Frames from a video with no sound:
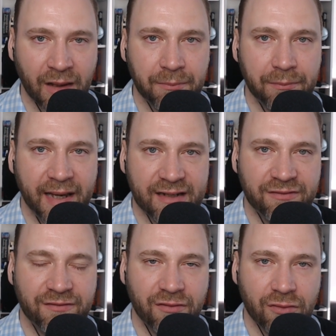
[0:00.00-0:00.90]
made
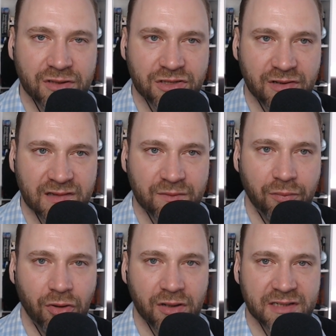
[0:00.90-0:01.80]
for
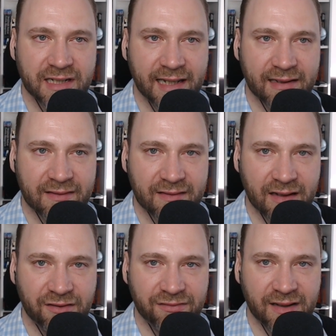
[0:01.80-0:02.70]
transporting
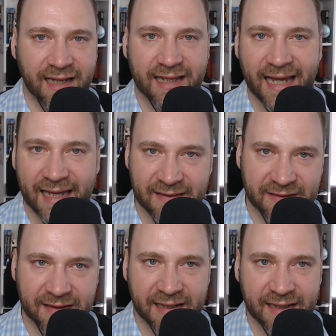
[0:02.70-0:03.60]
stuff like
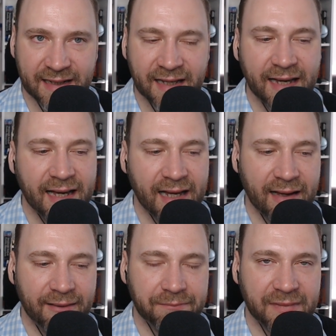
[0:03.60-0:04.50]
insulin
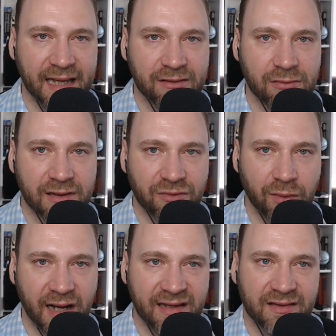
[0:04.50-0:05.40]
that
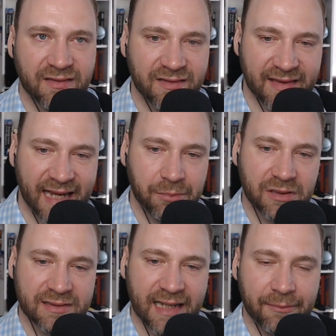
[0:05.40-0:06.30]
requires a
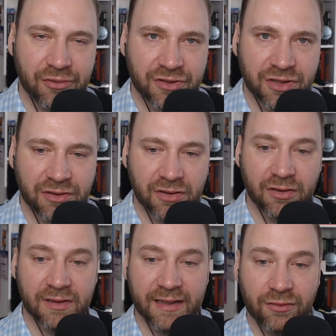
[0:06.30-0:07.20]
stable temperature, not
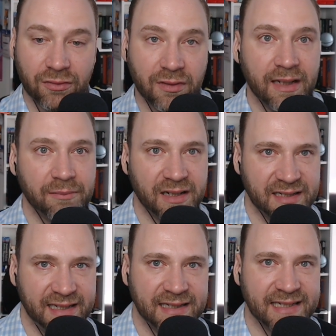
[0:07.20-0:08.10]
only cooling but
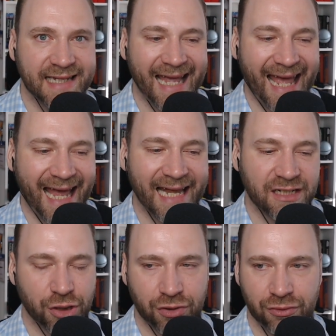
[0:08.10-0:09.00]
heating
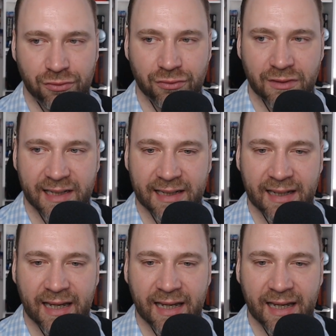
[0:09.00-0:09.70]
and cooling.